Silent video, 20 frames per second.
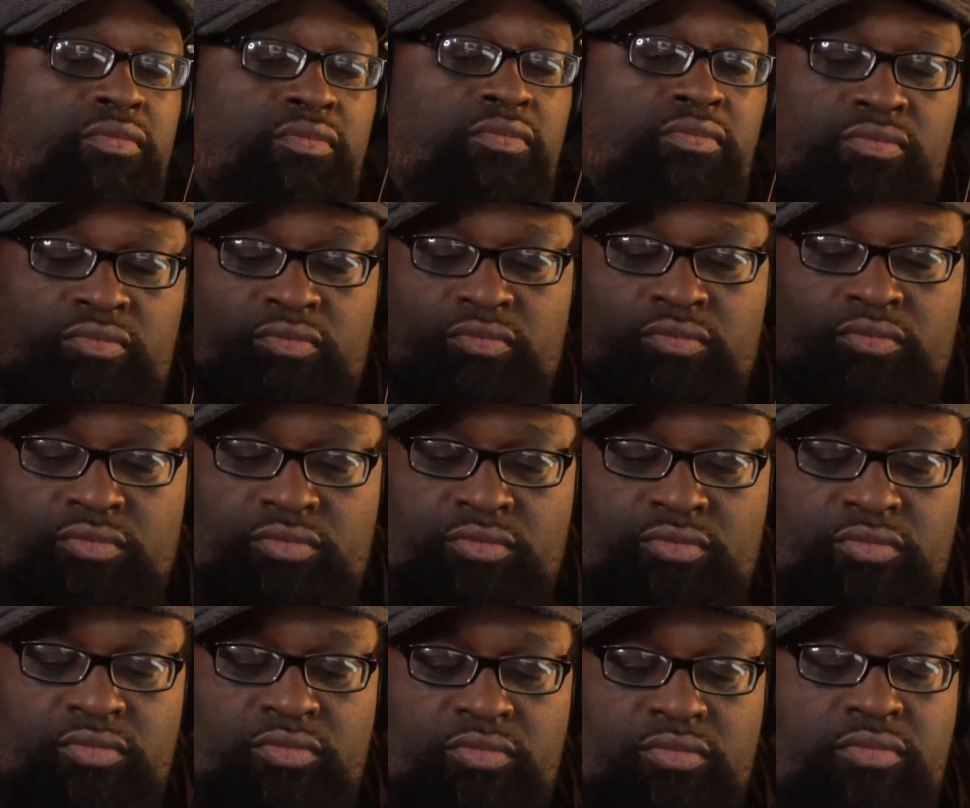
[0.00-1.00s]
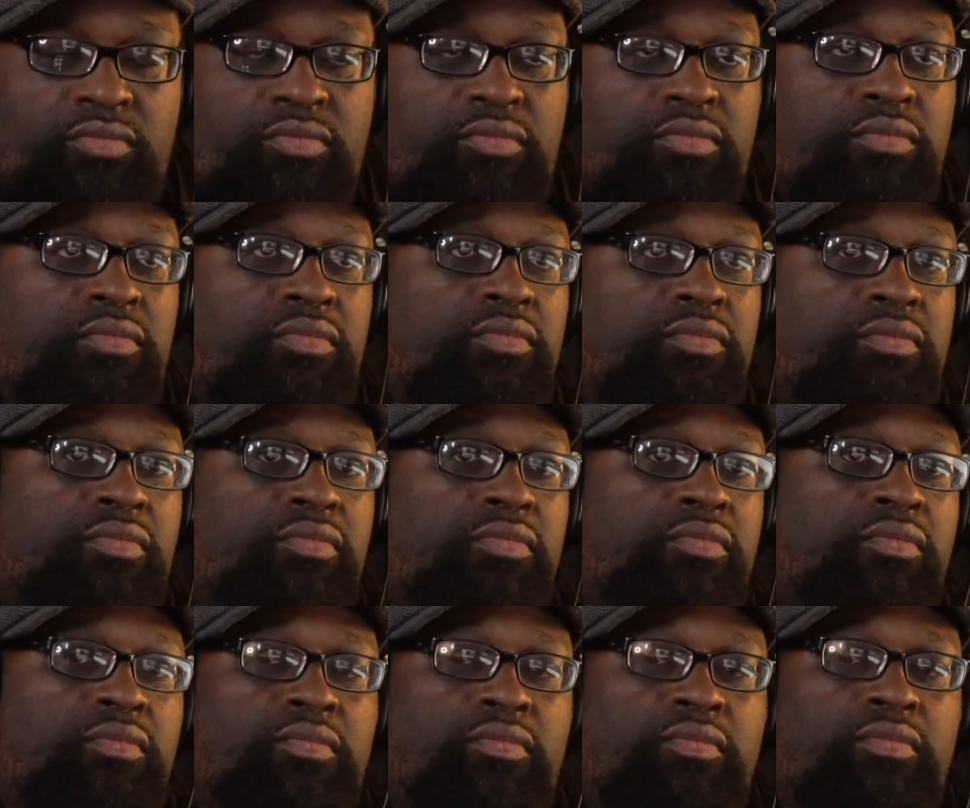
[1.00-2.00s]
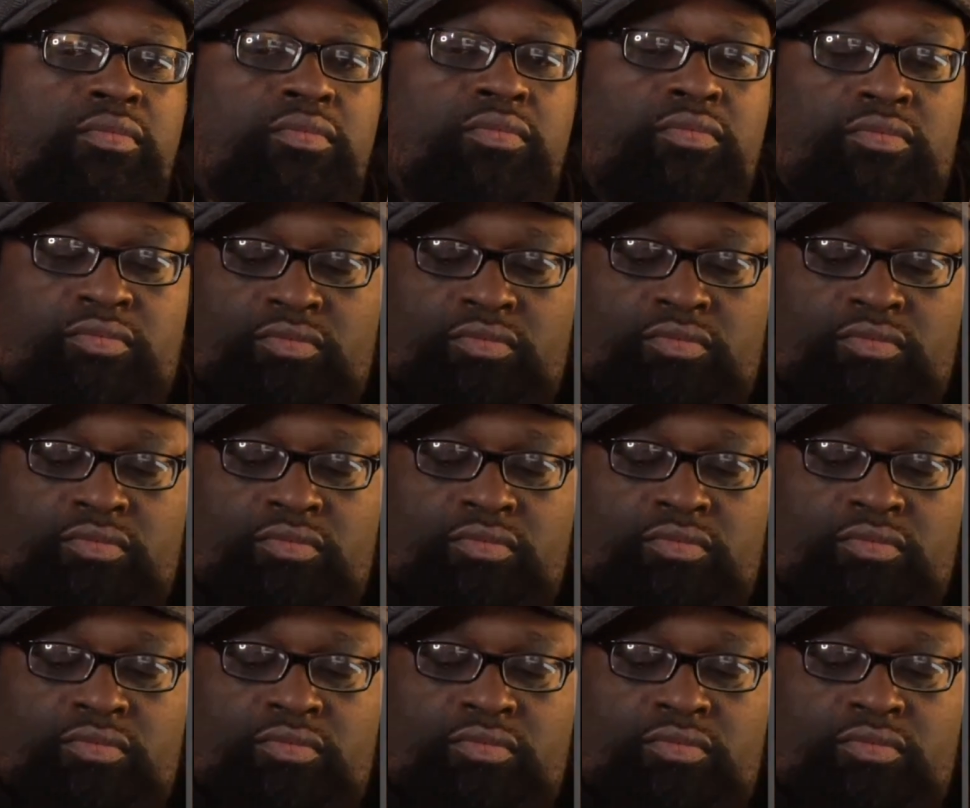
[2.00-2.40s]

[no speech]